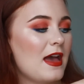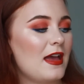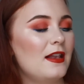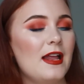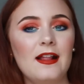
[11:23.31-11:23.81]

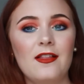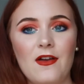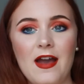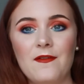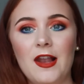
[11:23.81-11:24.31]
I like
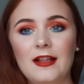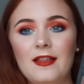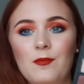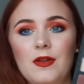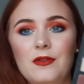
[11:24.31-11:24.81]
to have like
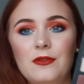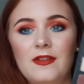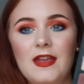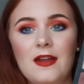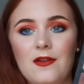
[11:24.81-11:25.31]
the
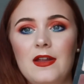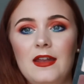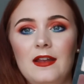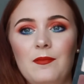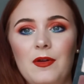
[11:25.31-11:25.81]
blues here and
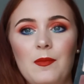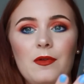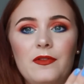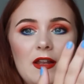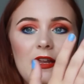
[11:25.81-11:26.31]
then the purples,